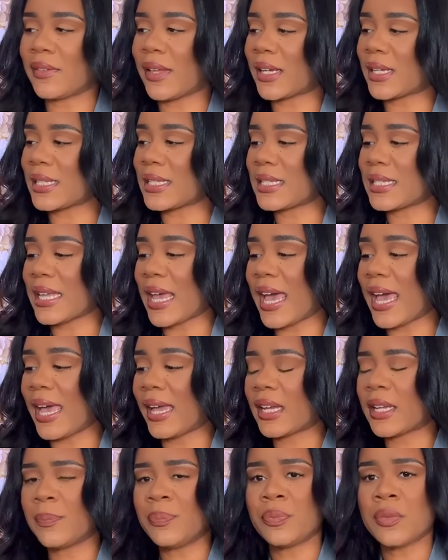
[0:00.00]
of like a
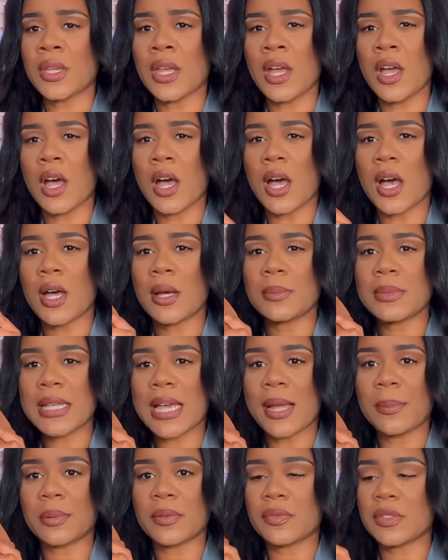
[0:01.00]
sack um,
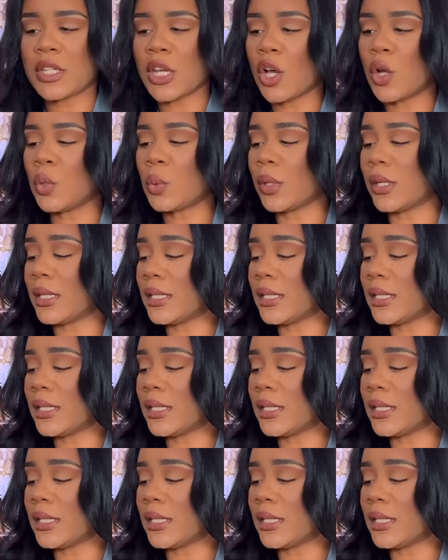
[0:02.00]
type of tote.